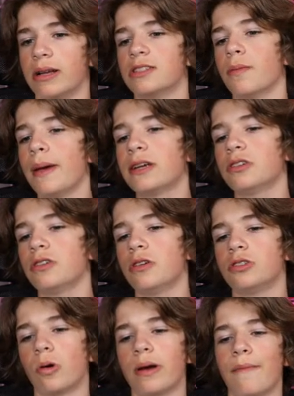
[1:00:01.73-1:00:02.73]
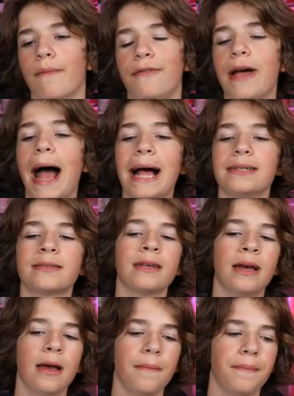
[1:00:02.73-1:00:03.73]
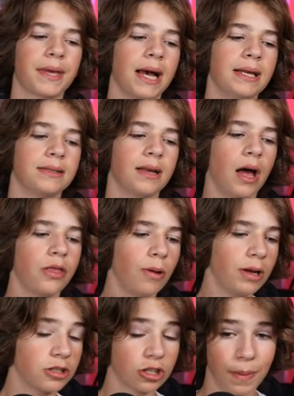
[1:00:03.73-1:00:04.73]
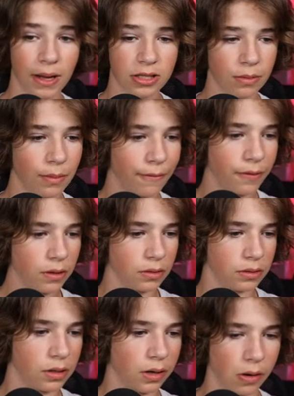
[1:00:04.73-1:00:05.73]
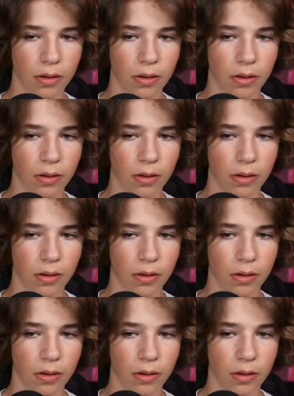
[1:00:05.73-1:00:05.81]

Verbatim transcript: So make sure you join up fast because otherwise your spot's going to be filled, you know.